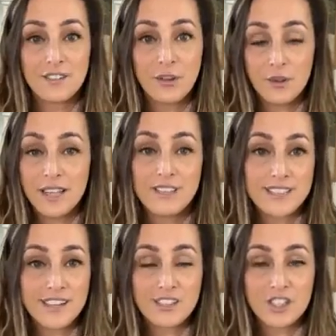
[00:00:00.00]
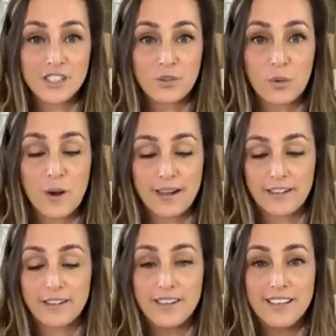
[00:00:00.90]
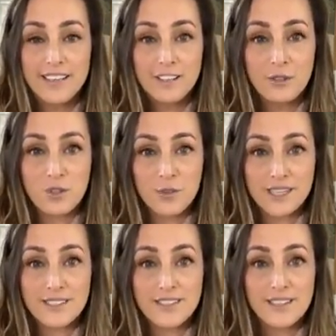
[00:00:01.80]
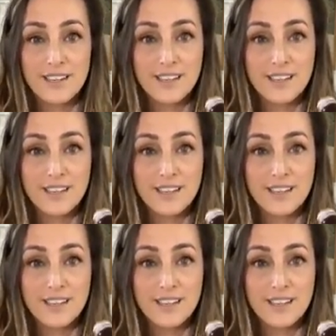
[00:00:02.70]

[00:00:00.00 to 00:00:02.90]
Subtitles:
no lifestyle change required. You twist,